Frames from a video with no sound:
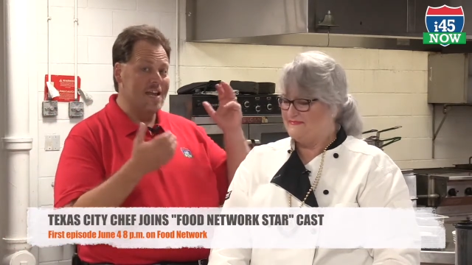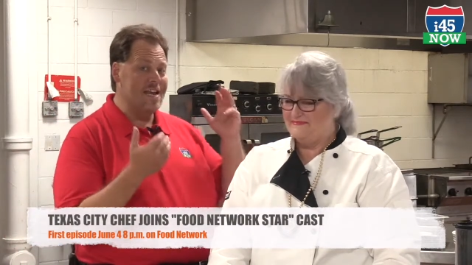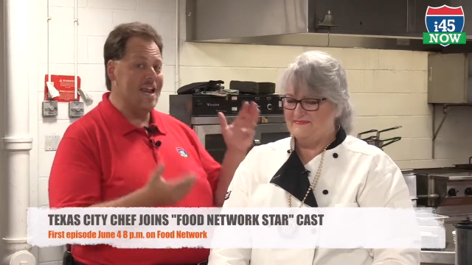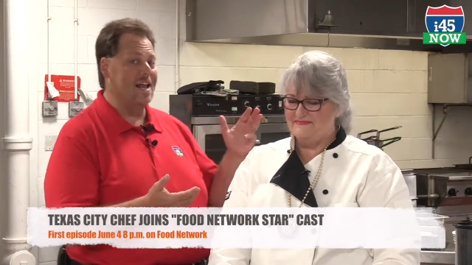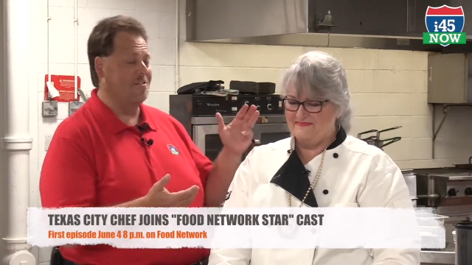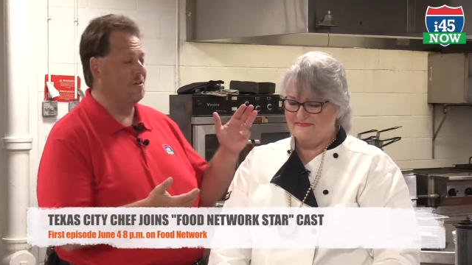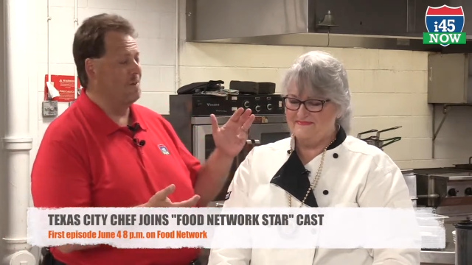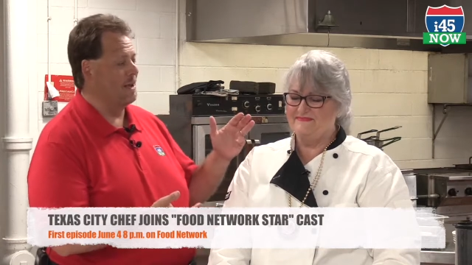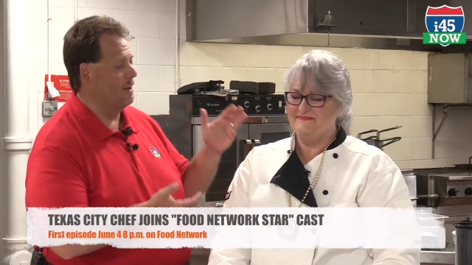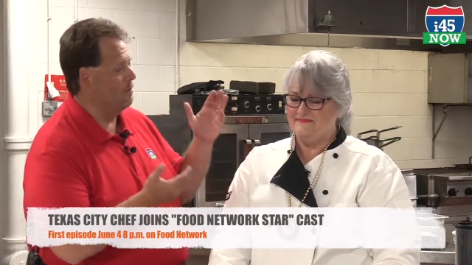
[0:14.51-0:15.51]
Speaker 1: Nancy
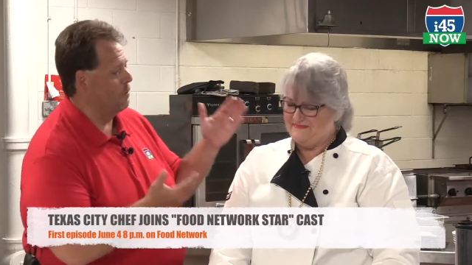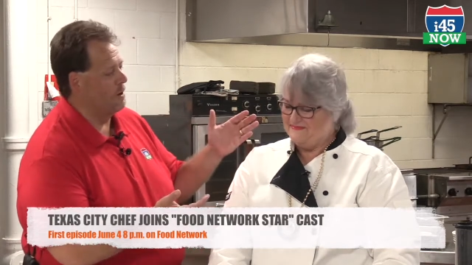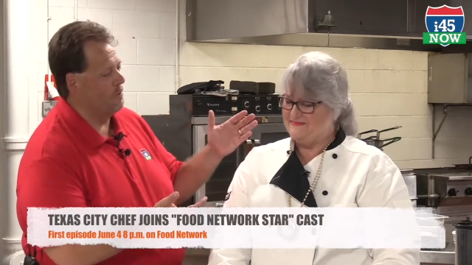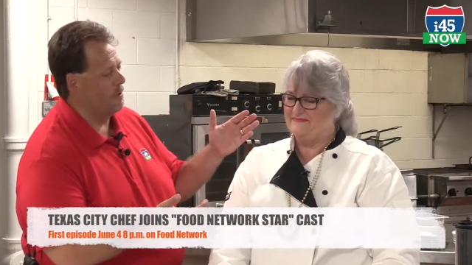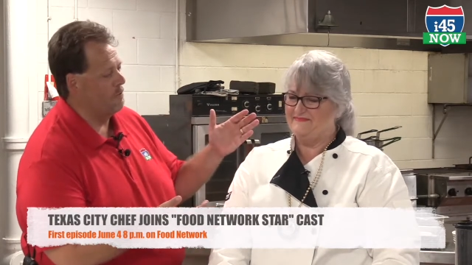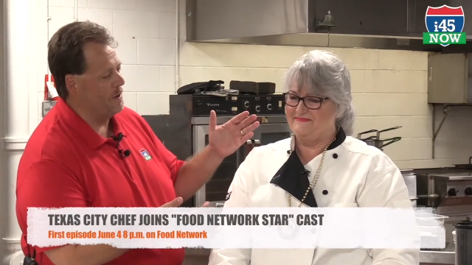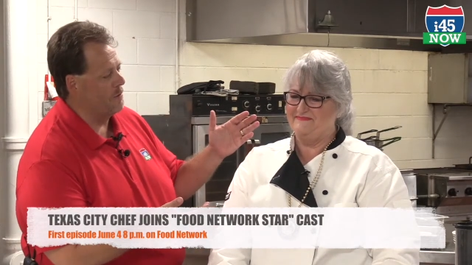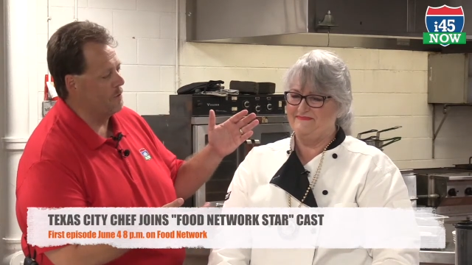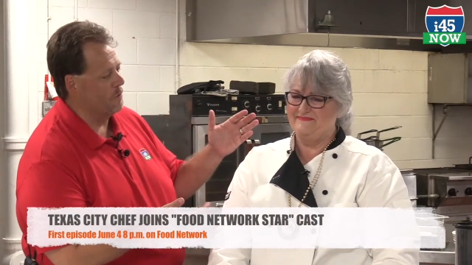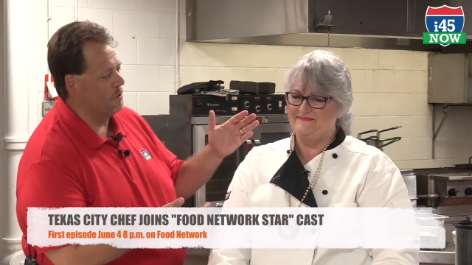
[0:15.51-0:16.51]
Manlove, one of our
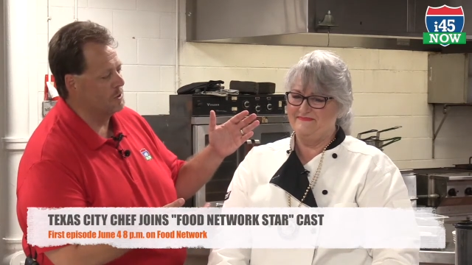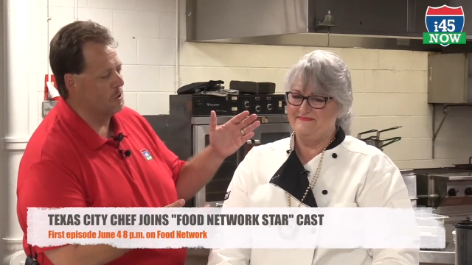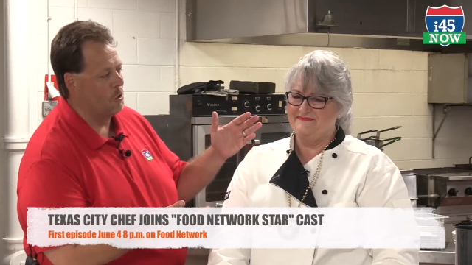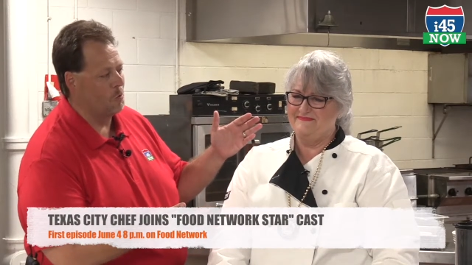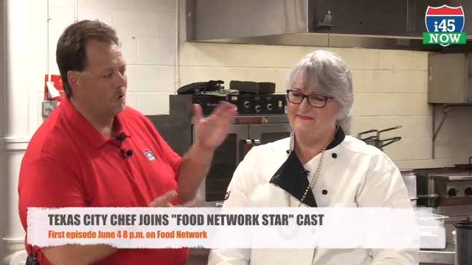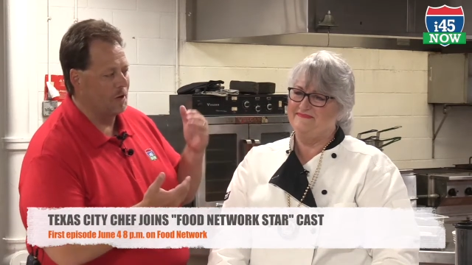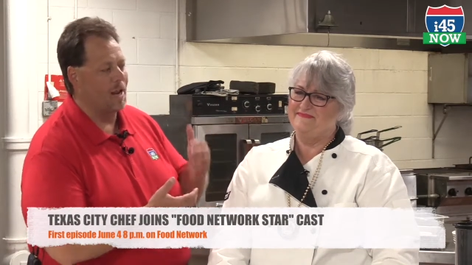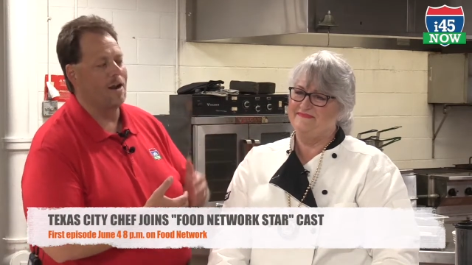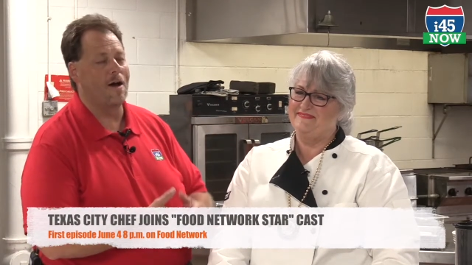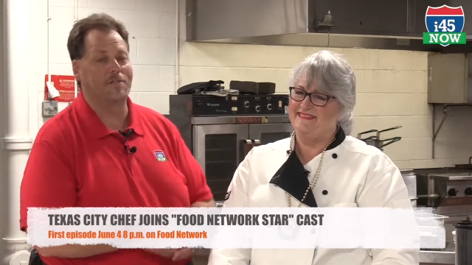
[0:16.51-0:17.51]
favorite folks in the whole world
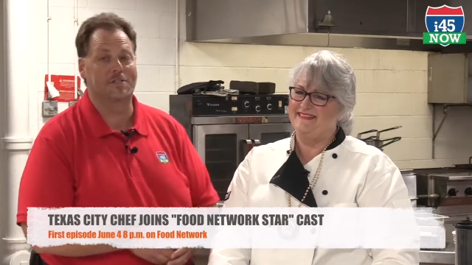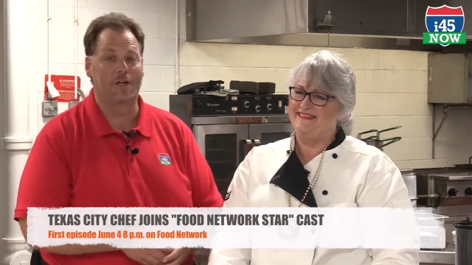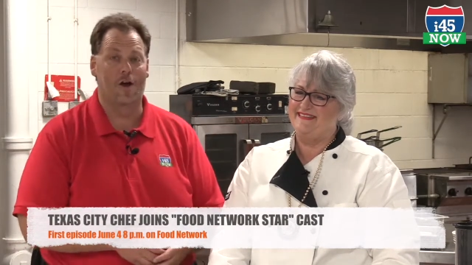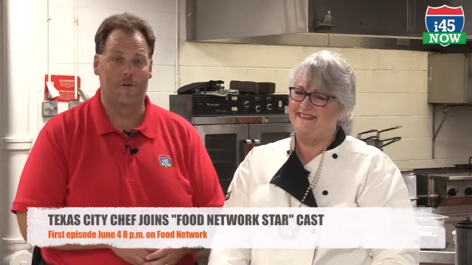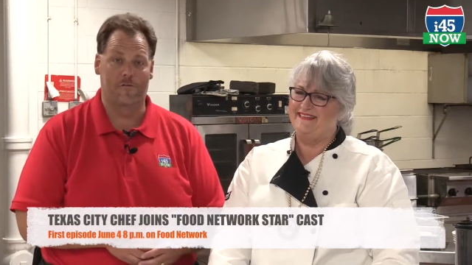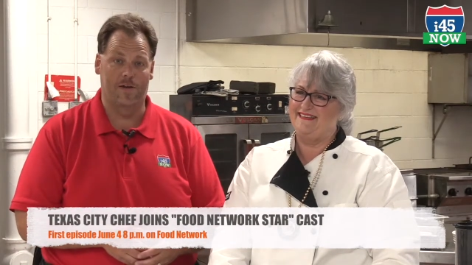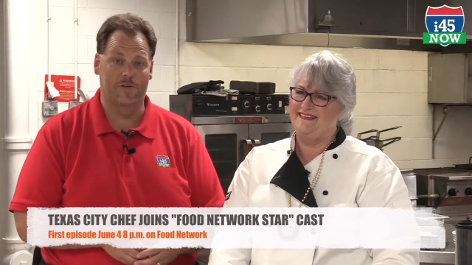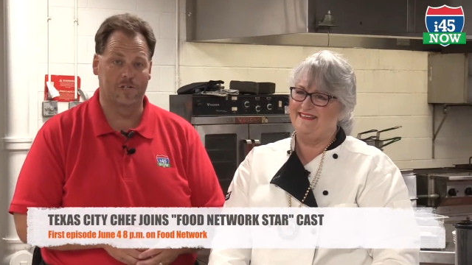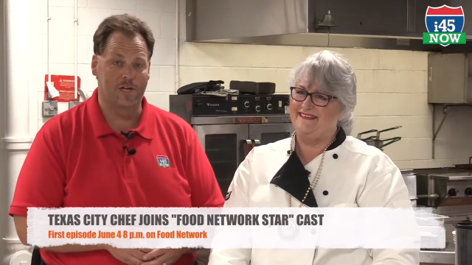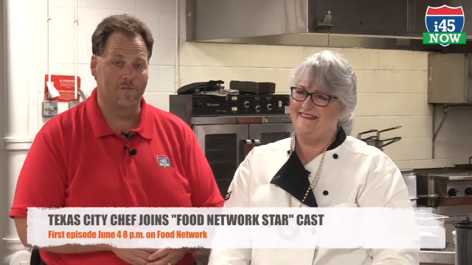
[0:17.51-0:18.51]
and obviously our
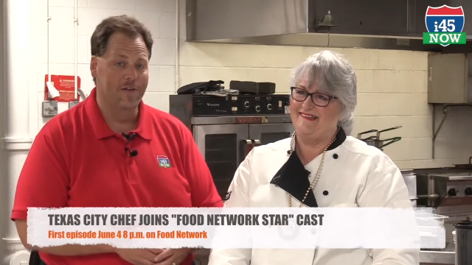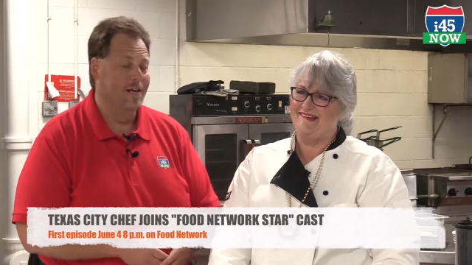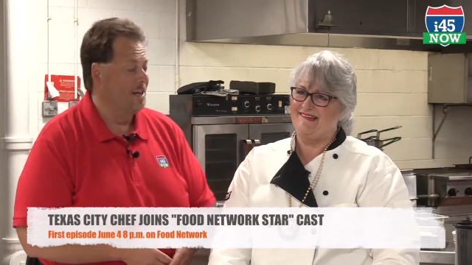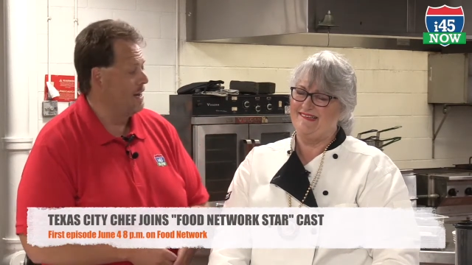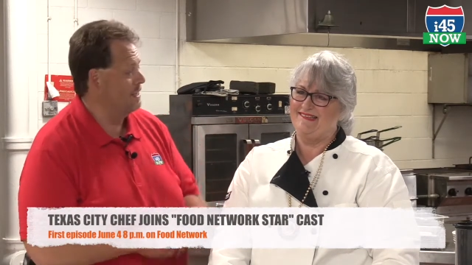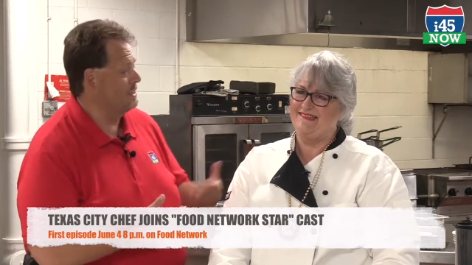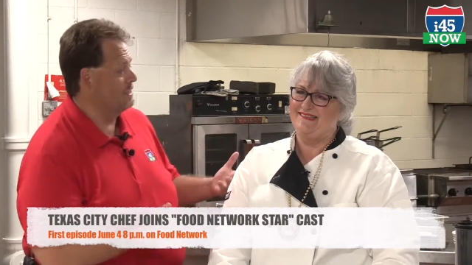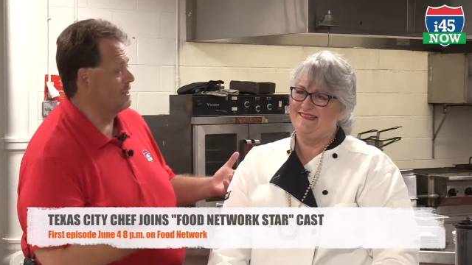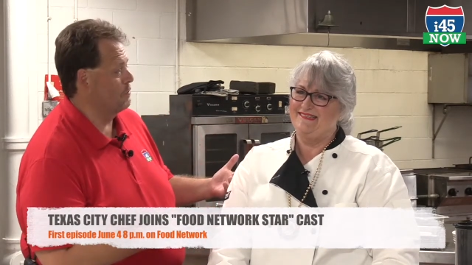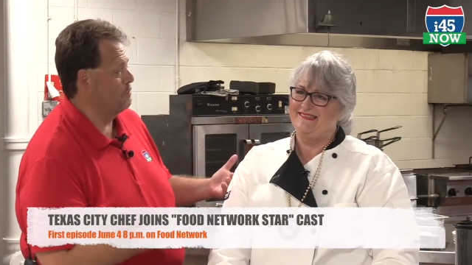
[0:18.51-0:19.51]
favorite chef. Nancy,
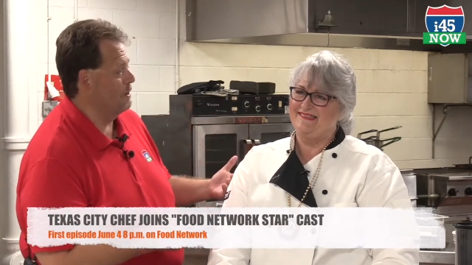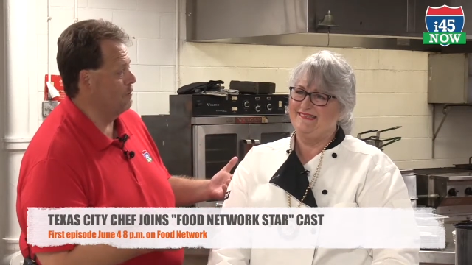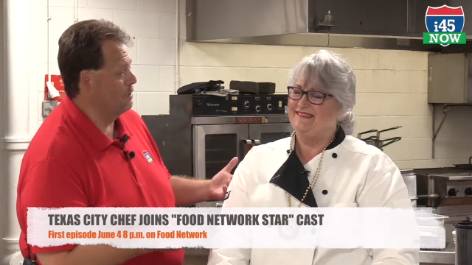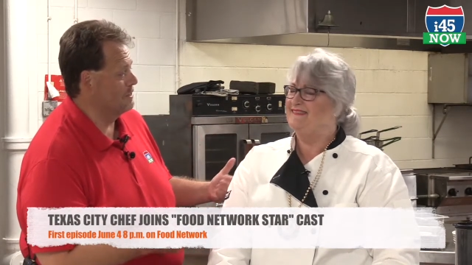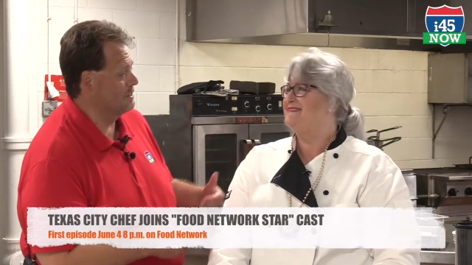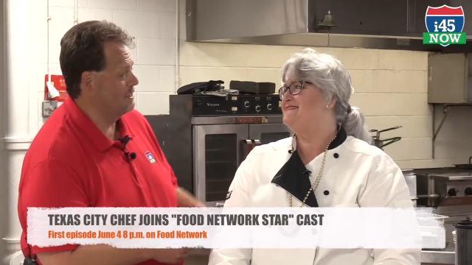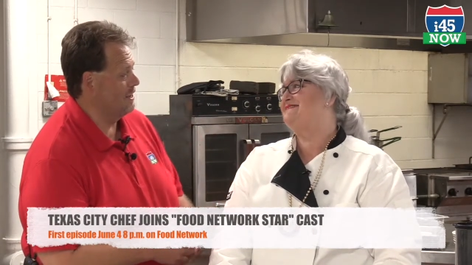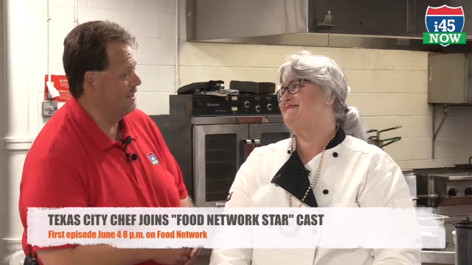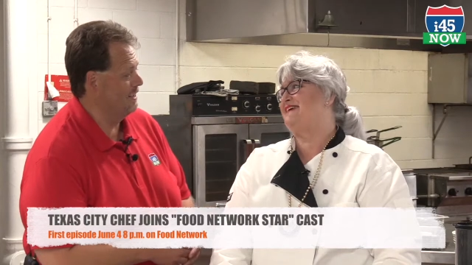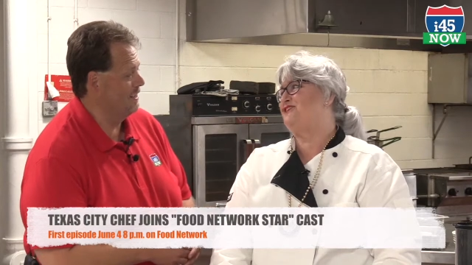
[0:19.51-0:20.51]
thanks for being with us
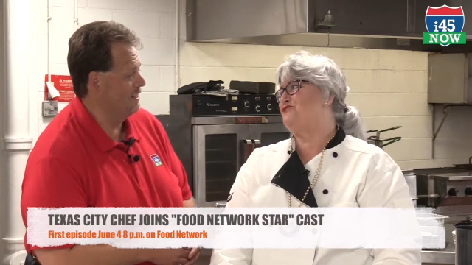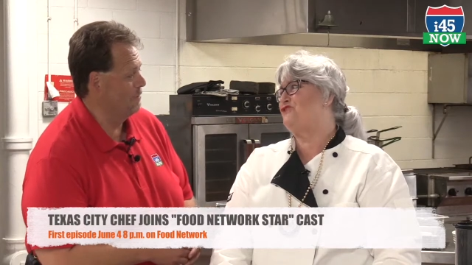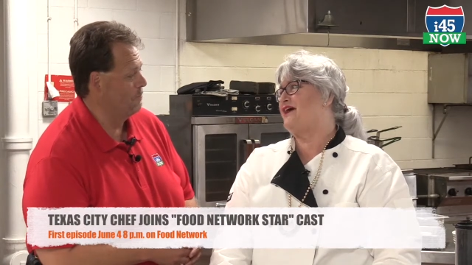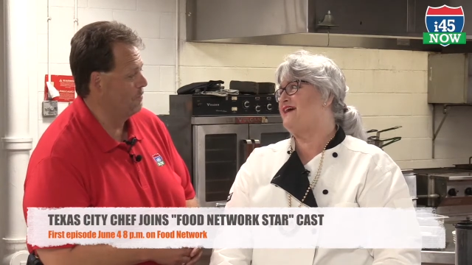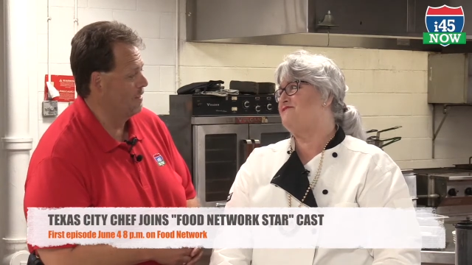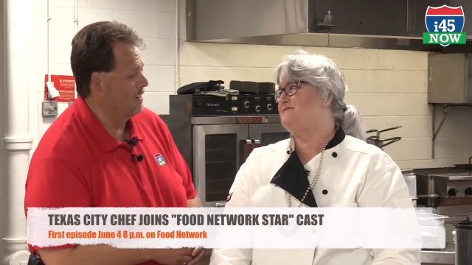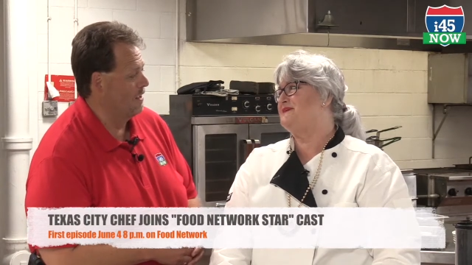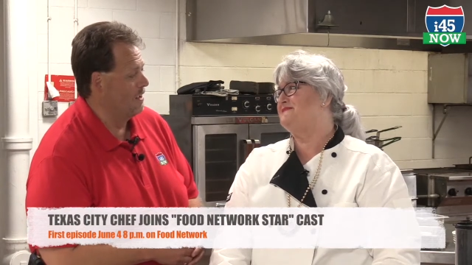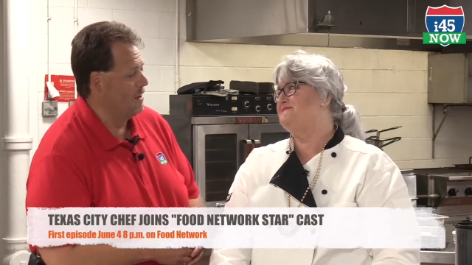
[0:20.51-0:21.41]
today.
Speaker 2: Thank you for having me.